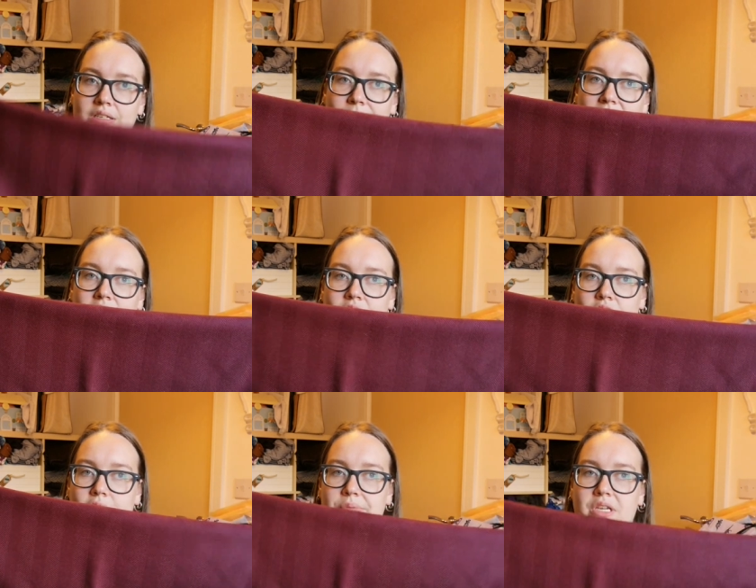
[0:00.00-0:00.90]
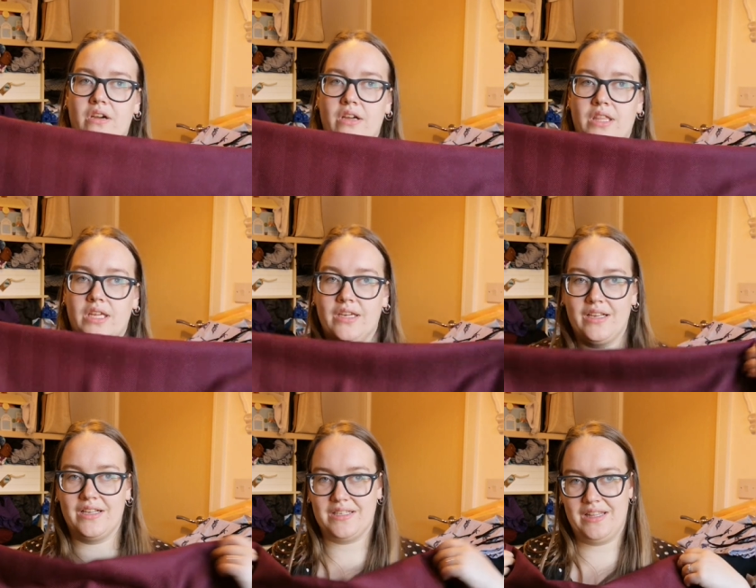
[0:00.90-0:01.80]
to make a tulip skirt, I
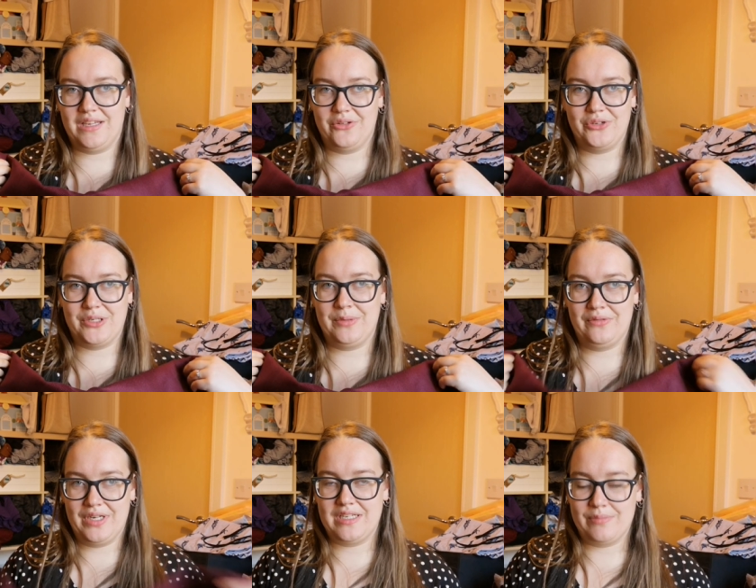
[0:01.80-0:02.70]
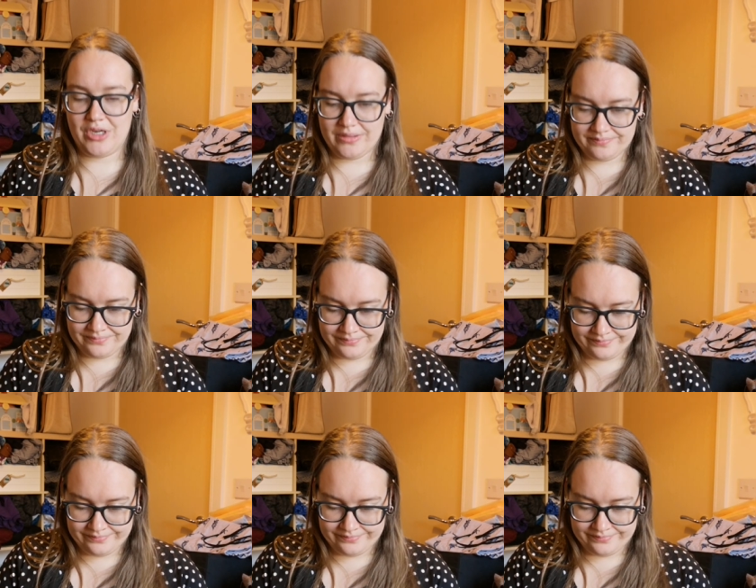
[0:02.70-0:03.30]
think, because I think it will just be really smart.